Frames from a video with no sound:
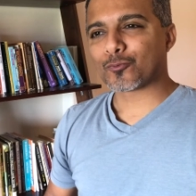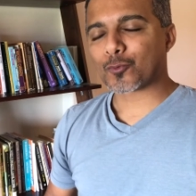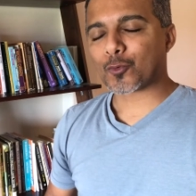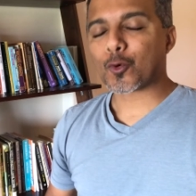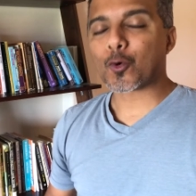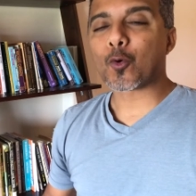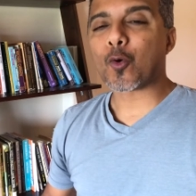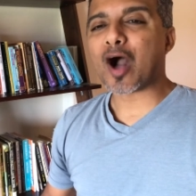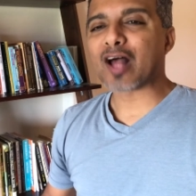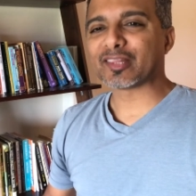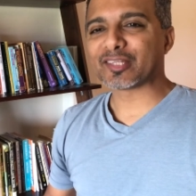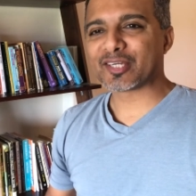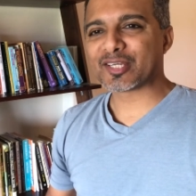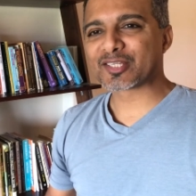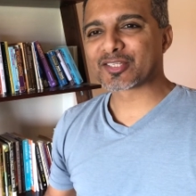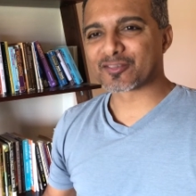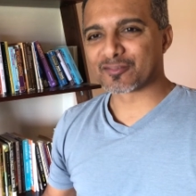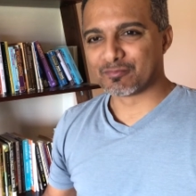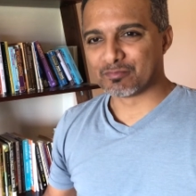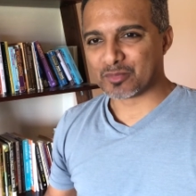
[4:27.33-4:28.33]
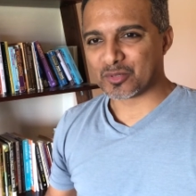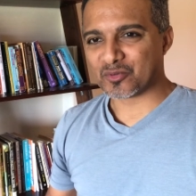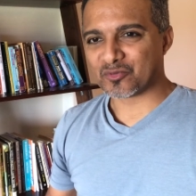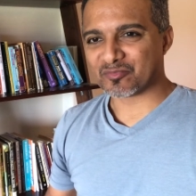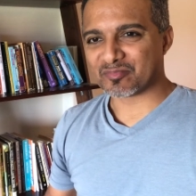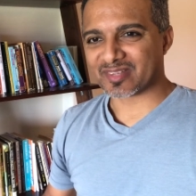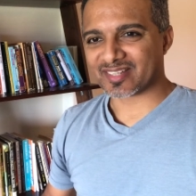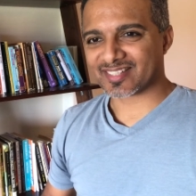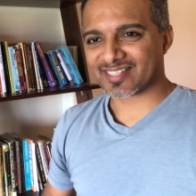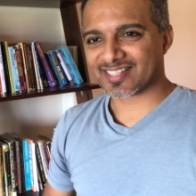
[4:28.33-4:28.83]
Qualities of
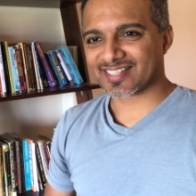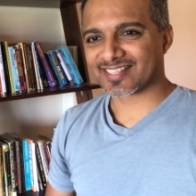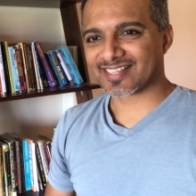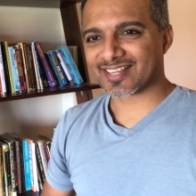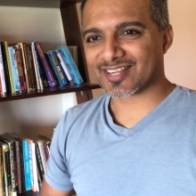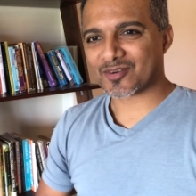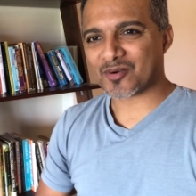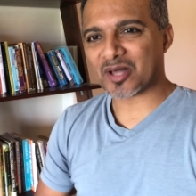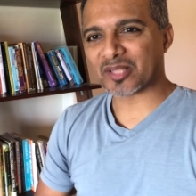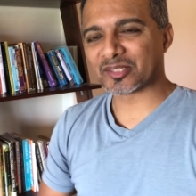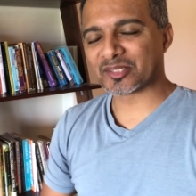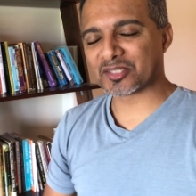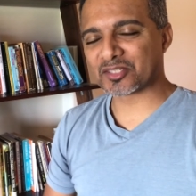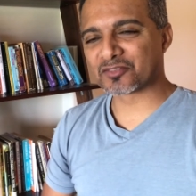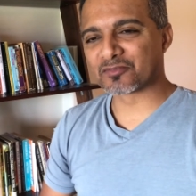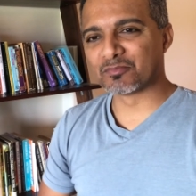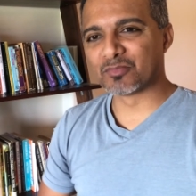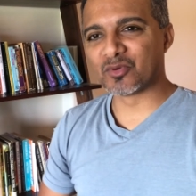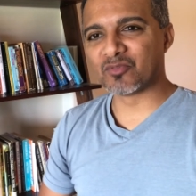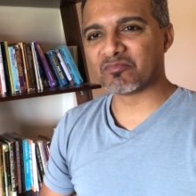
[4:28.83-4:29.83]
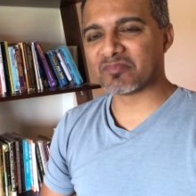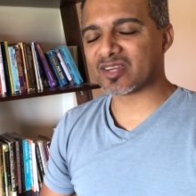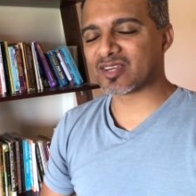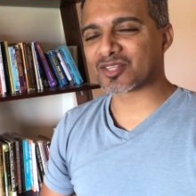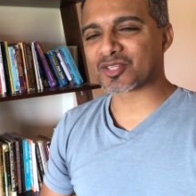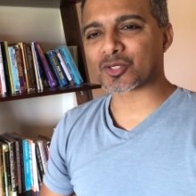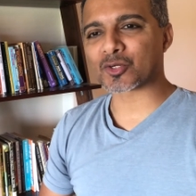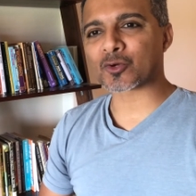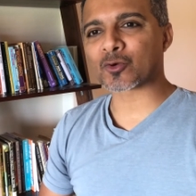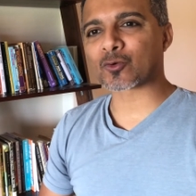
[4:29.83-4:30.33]
movement. Qualities of movement is
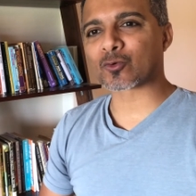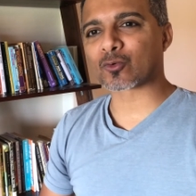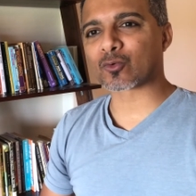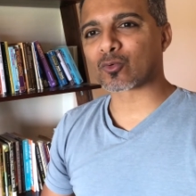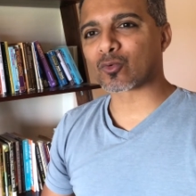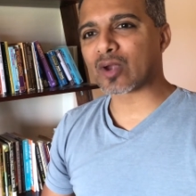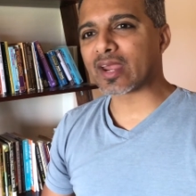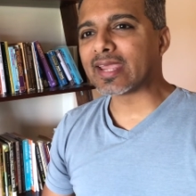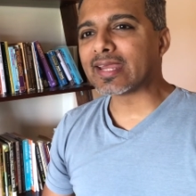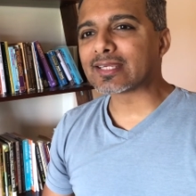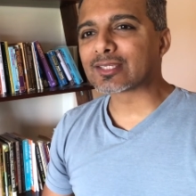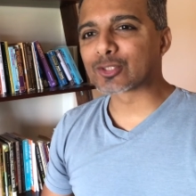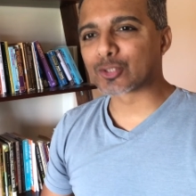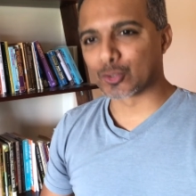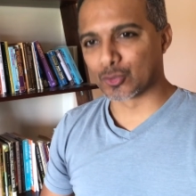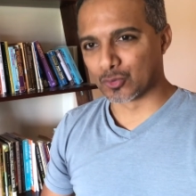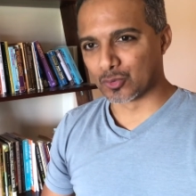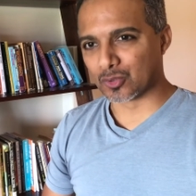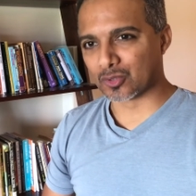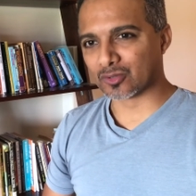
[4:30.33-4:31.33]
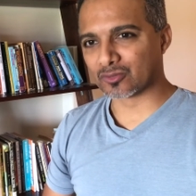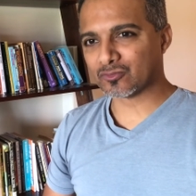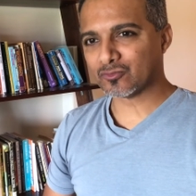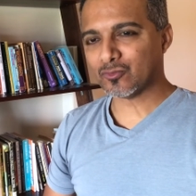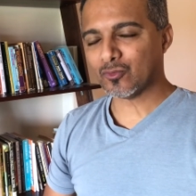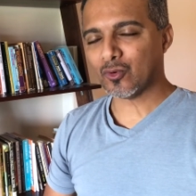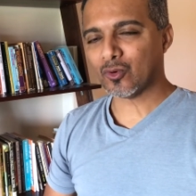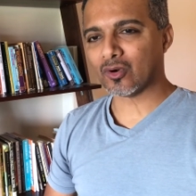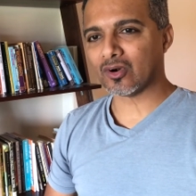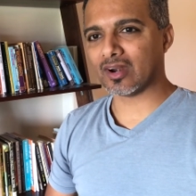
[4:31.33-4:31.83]
a great tool
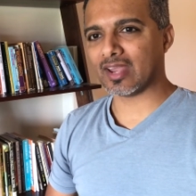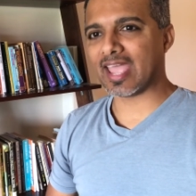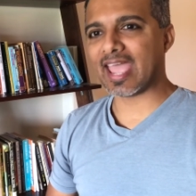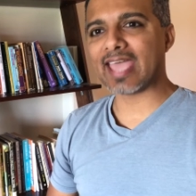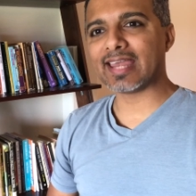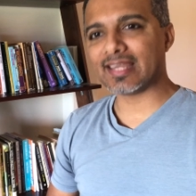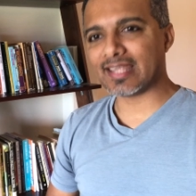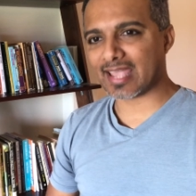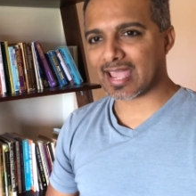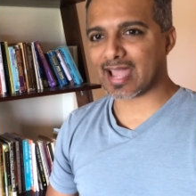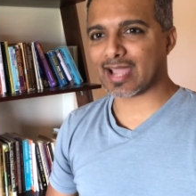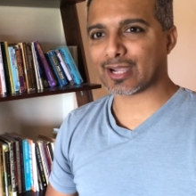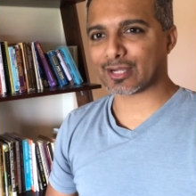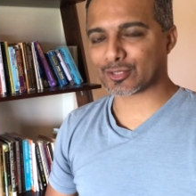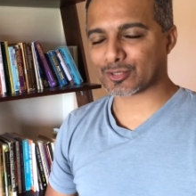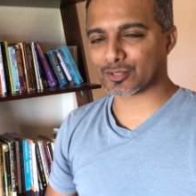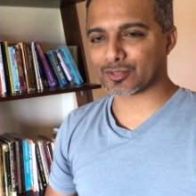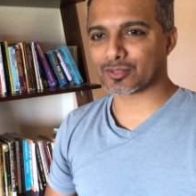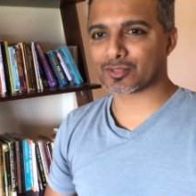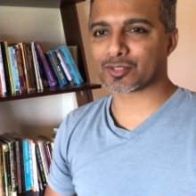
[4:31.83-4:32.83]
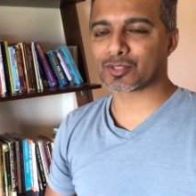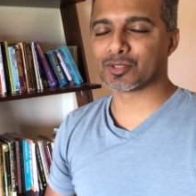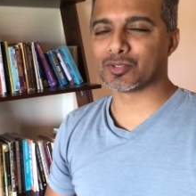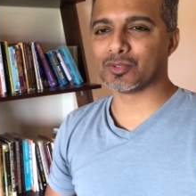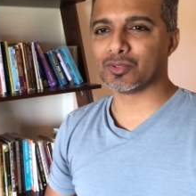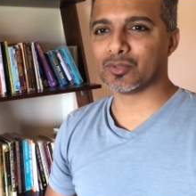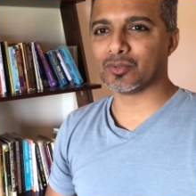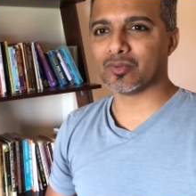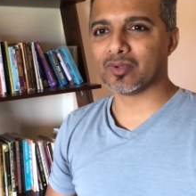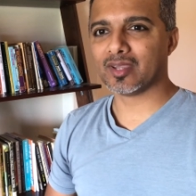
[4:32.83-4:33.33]
for any actor
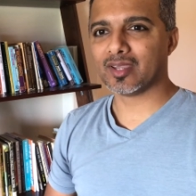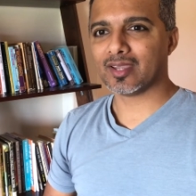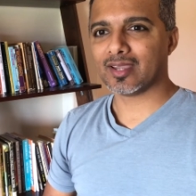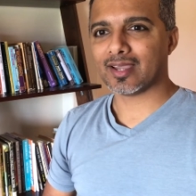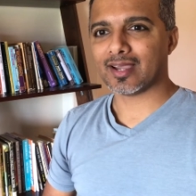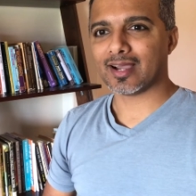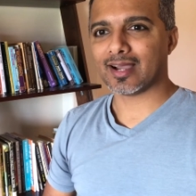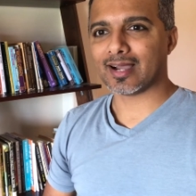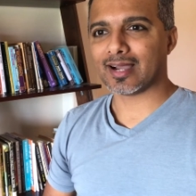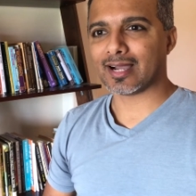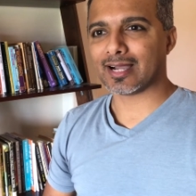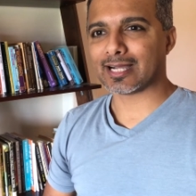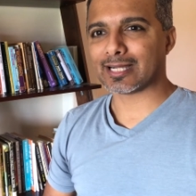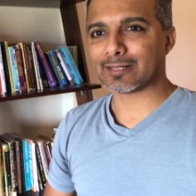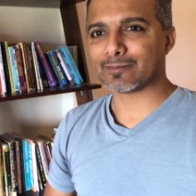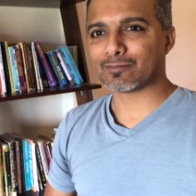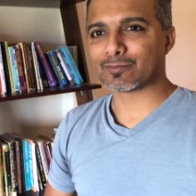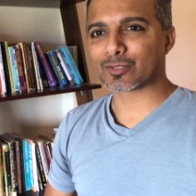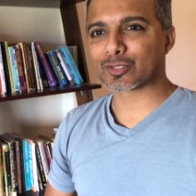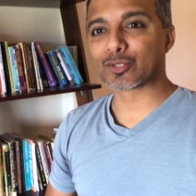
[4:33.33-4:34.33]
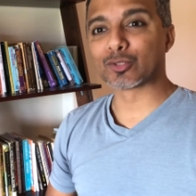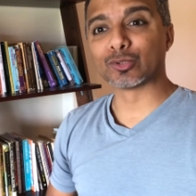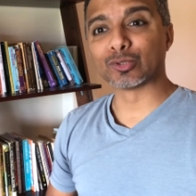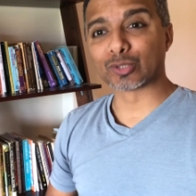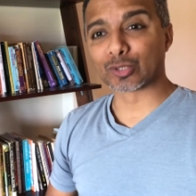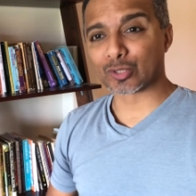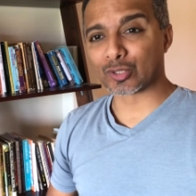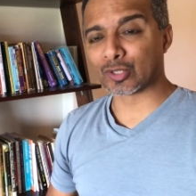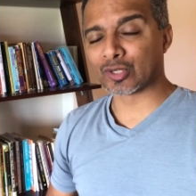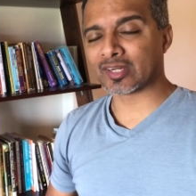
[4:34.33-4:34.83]
to
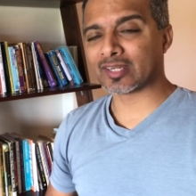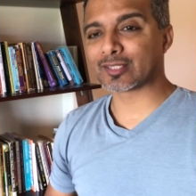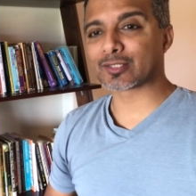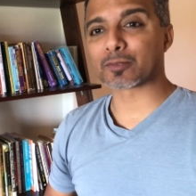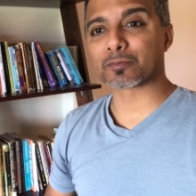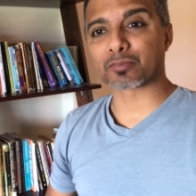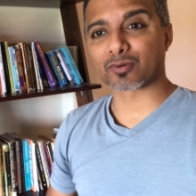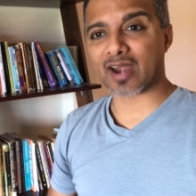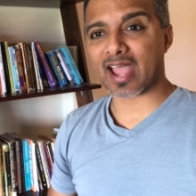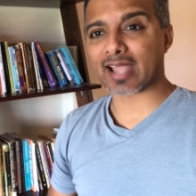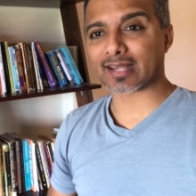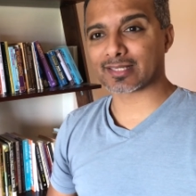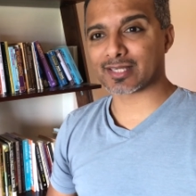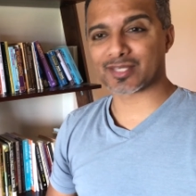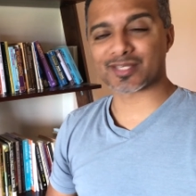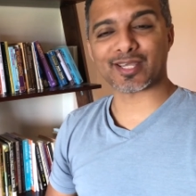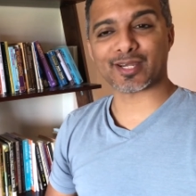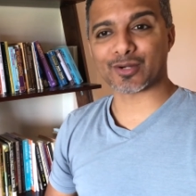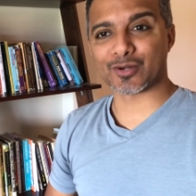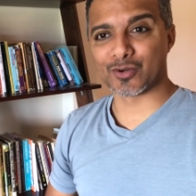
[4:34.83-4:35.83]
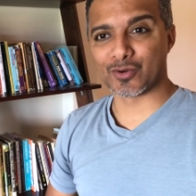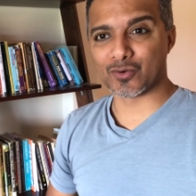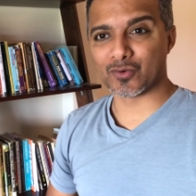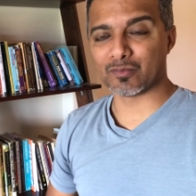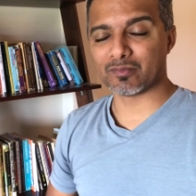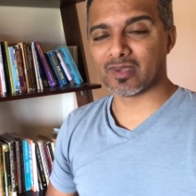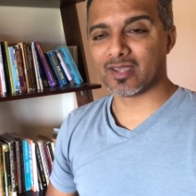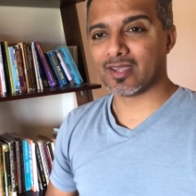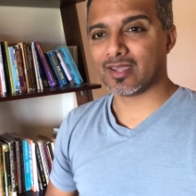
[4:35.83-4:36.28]
learn and to practice at home.